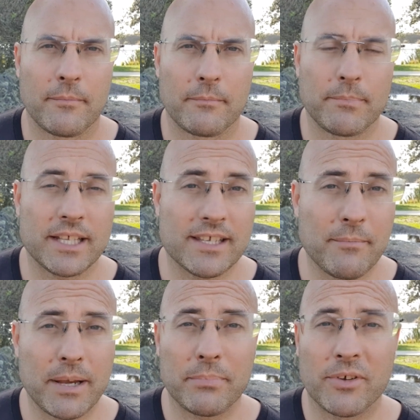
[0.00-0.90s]
but
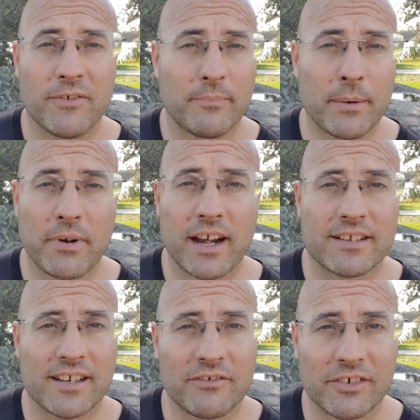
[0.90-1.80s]
some people who have been
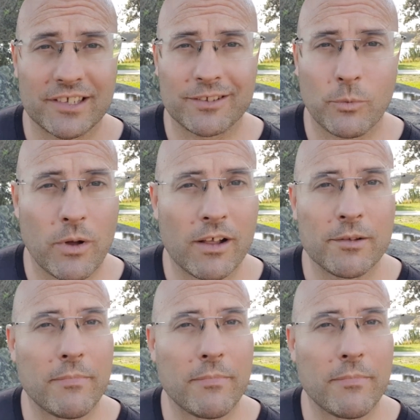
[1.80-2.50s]
practicing for a little while